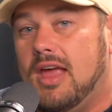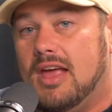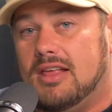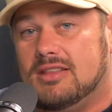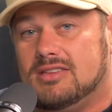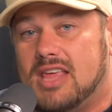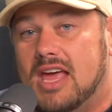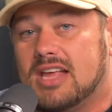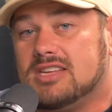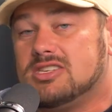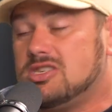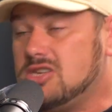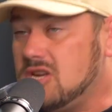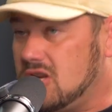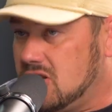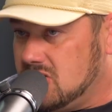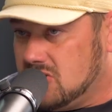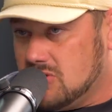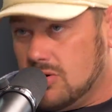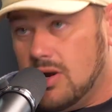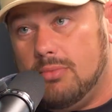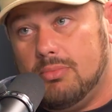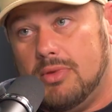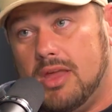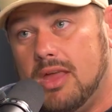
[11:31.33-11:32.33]
And that's
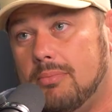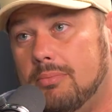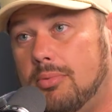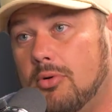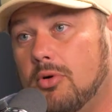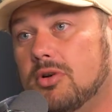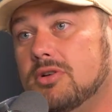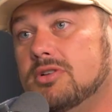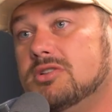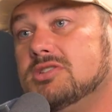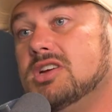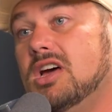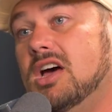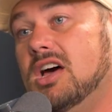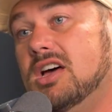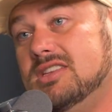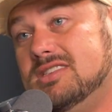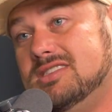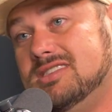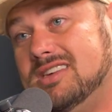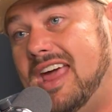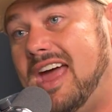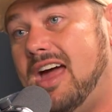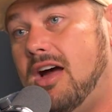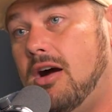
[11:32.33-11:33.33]
extremely important to
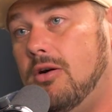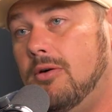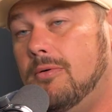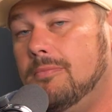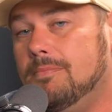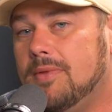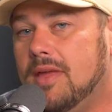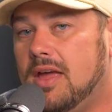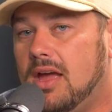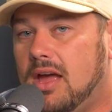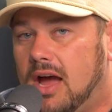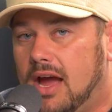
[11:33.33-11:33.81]
us now.